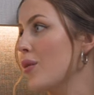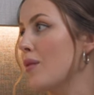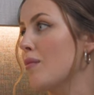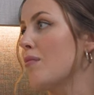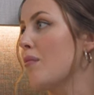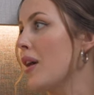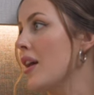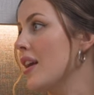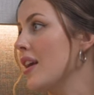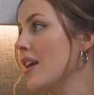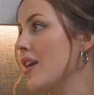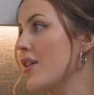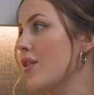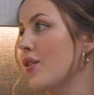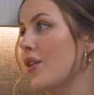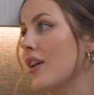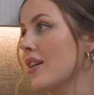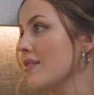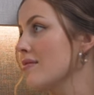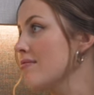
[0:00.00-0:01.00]
with money
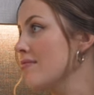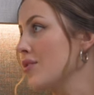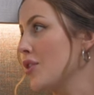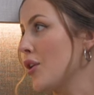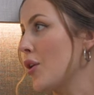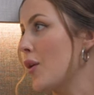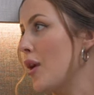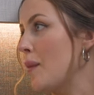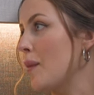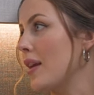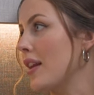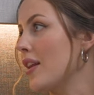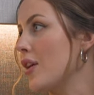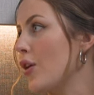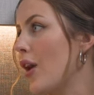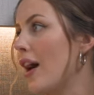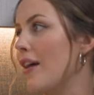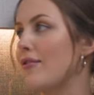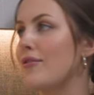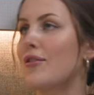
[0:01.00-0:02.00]
or, you know what I mean?
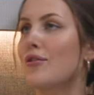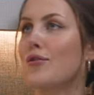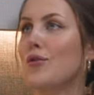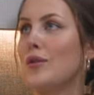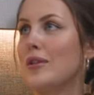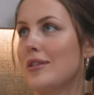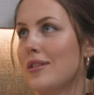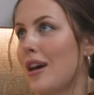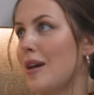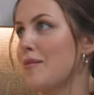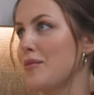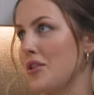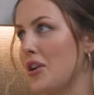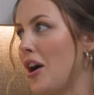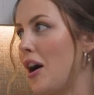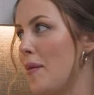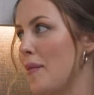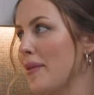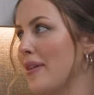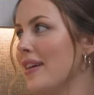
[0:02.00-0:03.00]
You have a full-time
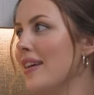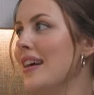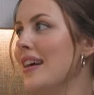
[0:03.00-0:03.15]
job.